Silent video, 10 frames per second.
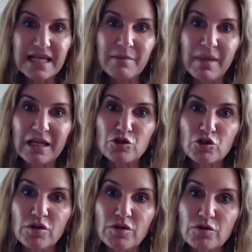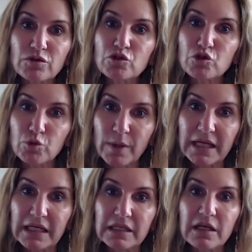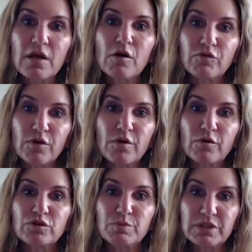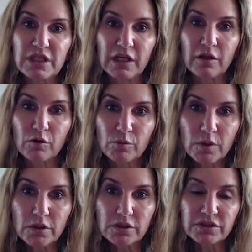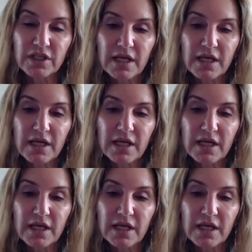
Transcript: and making sure that those are trained for those particular roles.